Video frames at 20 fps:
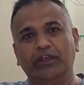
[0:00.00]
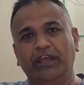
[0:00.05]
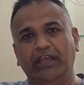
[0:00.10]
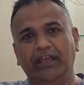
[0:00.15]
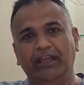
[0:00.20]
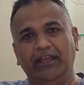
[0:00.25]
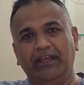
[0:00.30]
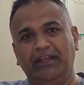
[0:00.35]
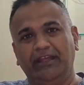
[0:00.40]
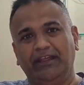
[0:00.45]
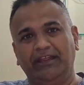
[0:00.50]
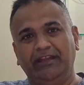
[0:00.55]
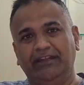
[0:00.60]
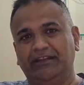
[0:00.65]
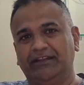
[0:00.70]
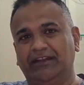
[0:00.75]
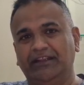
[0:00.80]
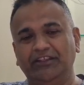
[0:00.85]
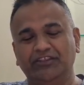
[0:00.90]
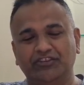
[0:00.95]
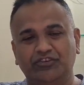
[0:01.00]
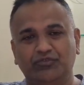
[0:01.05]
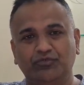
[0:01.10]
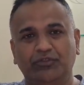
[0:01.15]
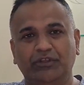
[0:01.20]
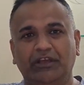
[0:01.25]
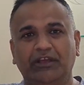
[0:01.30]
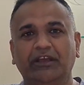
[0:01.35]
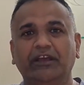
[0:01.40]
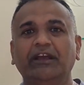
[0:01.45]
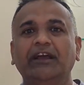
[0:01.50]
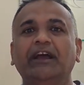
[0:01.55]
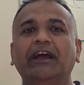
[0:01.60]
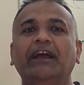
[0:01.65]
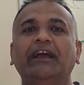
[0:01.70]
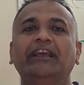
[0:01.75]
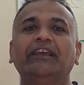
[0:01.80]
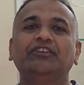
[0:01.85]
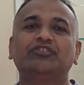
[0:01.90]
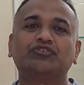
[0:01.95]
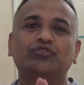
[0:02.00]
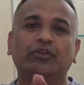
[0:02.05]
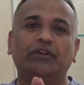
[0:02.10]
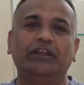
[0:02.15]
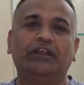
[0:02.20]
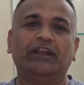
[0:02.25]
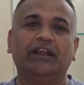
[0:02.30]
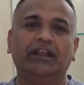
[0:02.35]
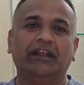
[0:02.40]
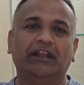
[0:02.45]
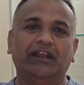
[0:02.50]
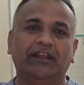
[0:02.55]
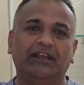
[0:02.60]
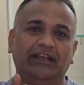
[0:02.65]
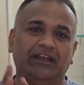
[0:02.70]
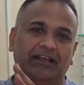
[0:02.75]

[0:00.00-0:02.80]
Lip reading: it reached to the historical